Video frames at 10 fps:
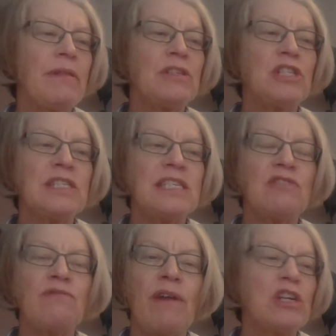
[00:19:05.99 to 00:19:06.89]
just this
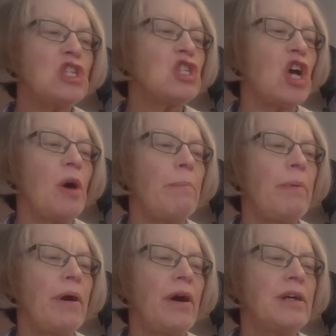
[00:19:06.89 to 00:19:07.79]
very sharp
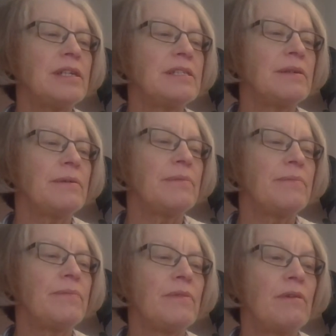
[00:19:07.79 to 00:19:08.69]
part.
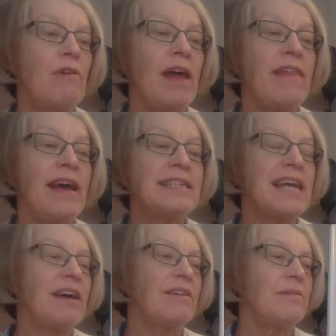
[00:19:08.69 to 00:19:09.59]
Write that down.